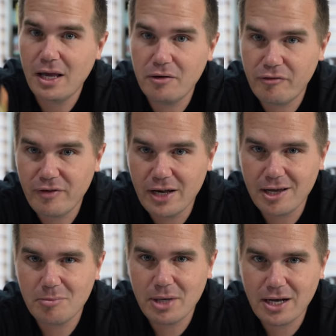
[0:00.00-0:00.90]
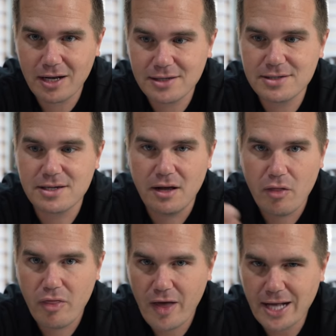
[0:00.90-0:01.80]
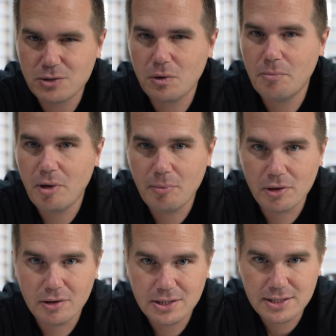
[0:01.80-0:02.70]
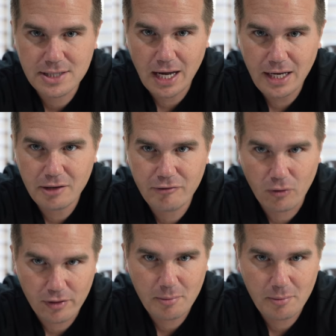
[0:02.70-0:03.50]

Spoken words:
in feeding because that's what people are designing for.